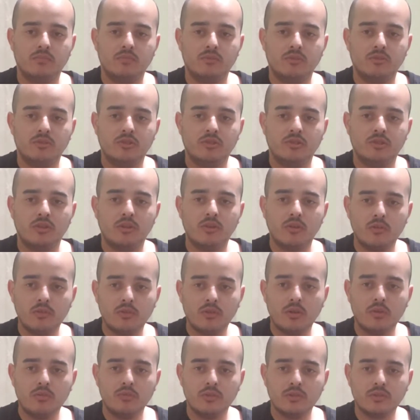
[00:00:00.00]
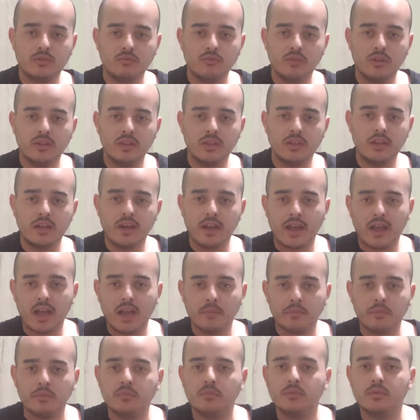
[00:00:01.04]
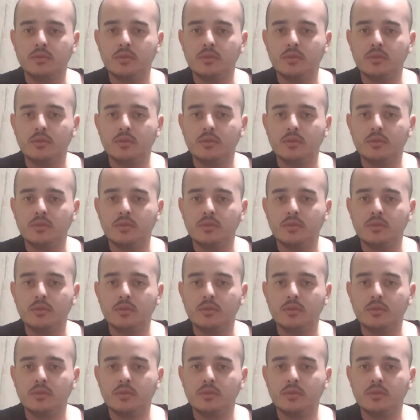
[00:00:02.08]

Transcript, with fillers: you don't know what's really going to happen